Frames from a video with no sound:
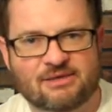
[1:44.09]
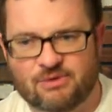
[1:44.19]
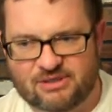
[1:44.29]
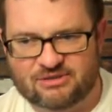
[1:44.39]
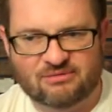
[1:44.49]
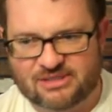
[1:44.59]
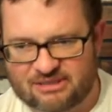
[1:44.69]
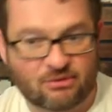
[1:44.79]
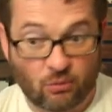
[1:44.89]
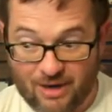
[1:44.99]
when he's talking about the
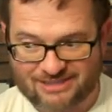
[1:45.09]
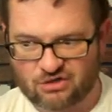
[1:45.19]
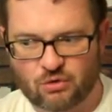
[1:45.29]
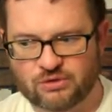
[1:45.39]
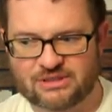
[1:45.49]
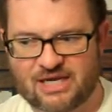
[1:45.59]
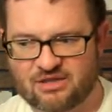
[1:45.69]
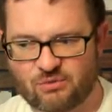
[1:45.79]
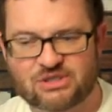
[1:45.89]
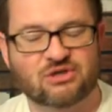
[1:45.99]
summer, why is it cold today
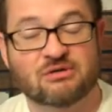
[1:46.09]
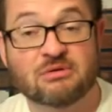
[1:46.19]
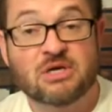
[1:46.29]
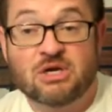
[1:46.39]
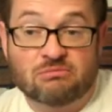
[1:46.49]
in the winter, and